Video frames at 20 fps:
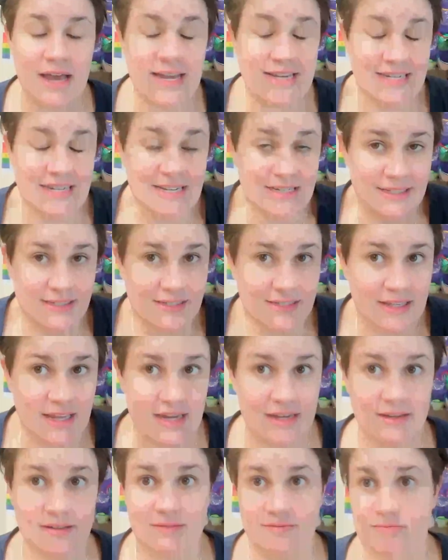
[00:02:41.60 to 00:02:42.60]
ideas,
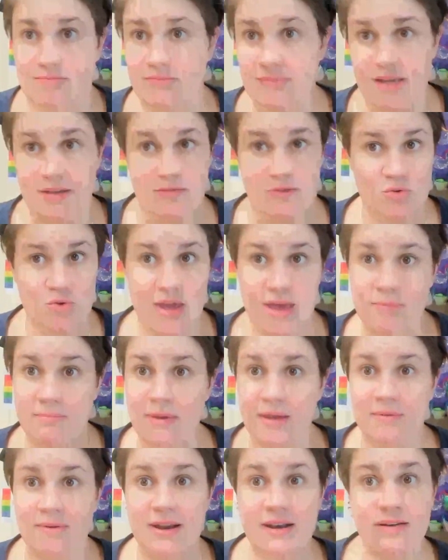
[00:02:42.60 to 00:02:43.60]
like if you can't
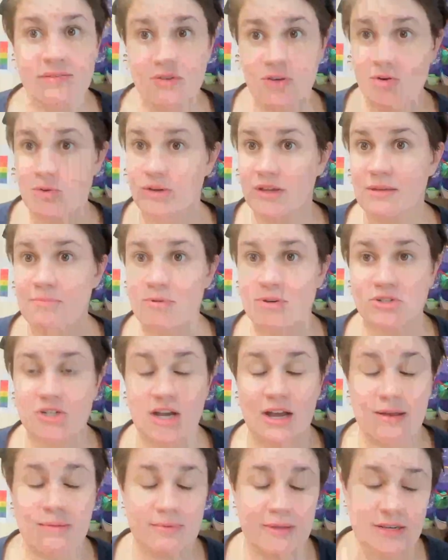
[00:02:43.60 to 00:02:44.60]
pay rent, if you don't keep your
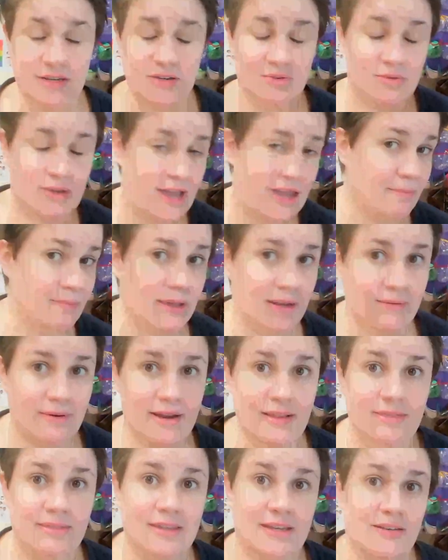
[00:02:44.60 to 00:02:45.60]
job and you can't pay
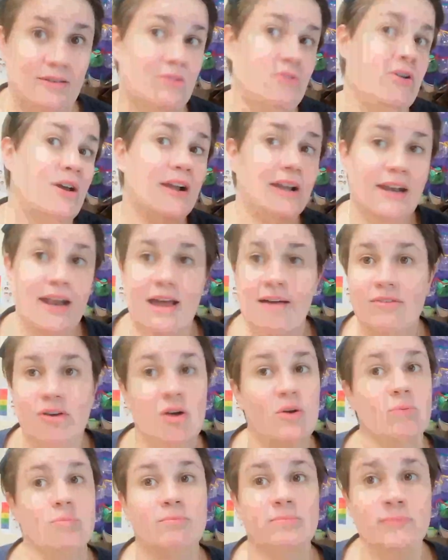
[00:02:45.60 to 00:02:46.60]
rent, then you're not going to have a
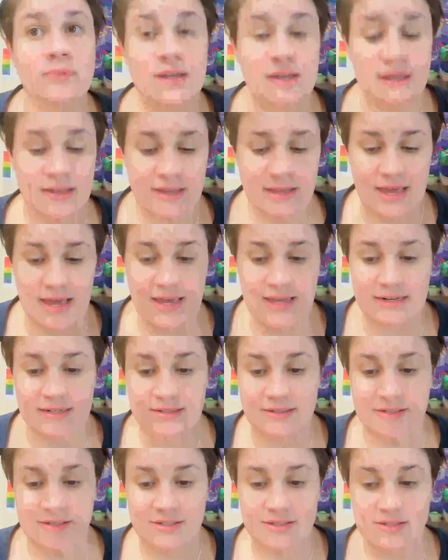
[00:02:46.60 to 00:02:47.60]
home.
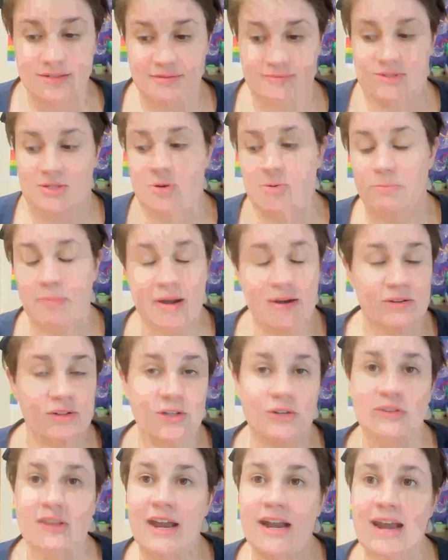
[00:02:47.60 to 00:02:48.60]
And so better
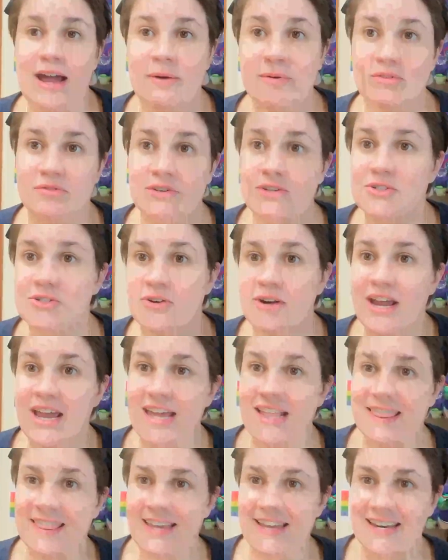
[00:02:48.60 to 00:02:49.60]
learn that now in first
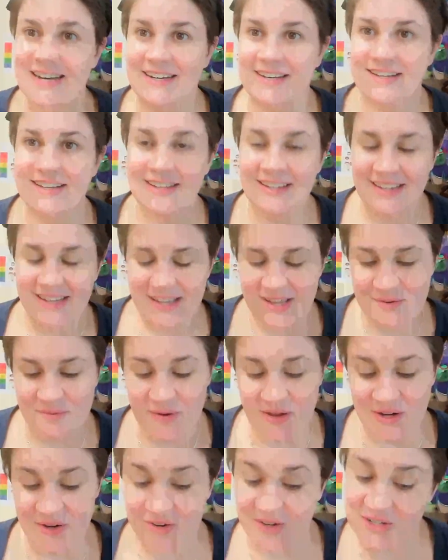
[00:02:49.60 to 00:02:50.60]
grade than
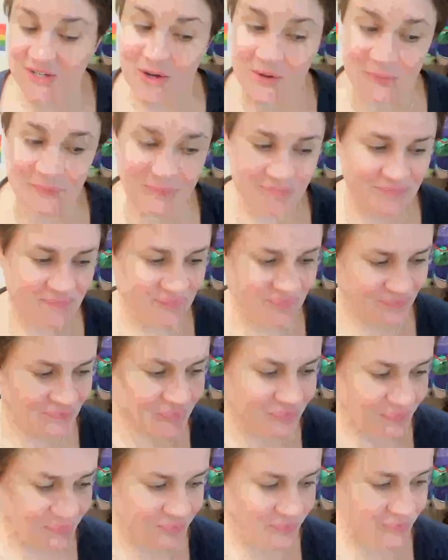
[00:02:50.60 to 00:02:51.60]
when you're an adult.
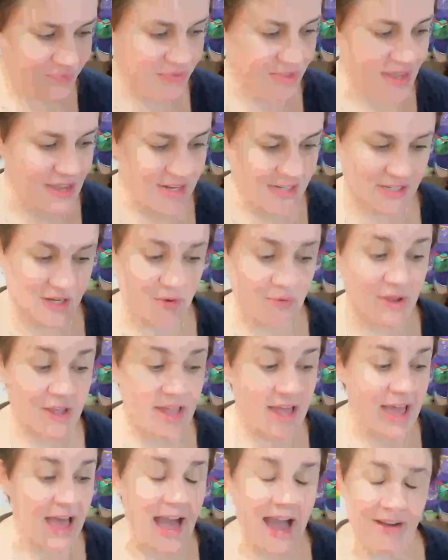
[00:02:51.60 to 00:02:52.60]
So
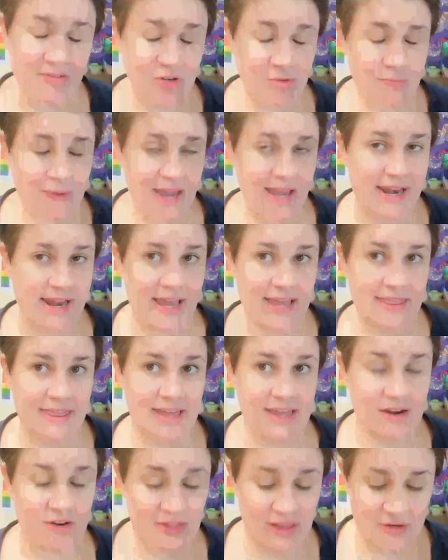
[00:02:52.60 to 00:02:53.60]
after payday,
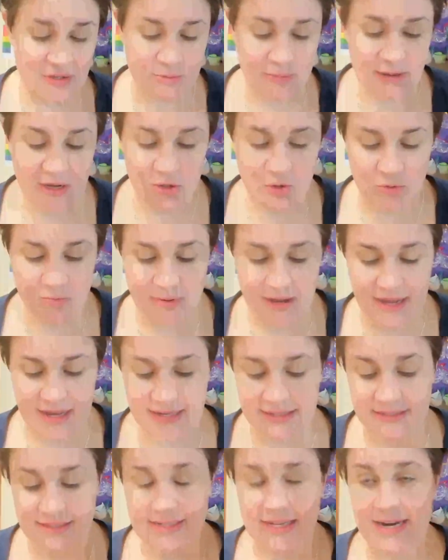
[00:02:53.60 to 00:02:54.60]
they are allowed to buy
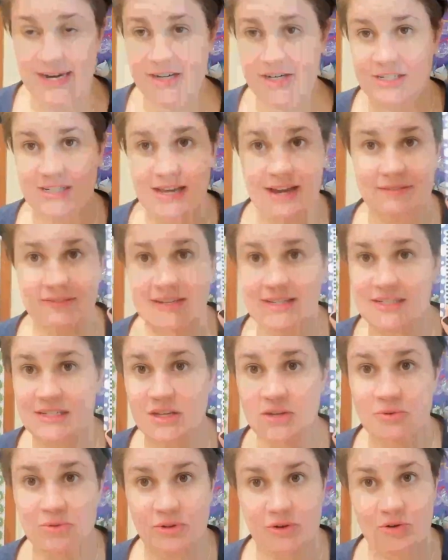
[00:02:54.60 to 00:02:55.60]
coupons, and I just have these
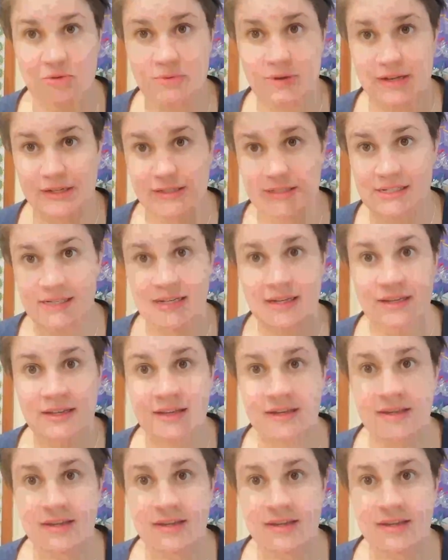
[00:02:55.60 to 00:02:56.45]
cute little ones.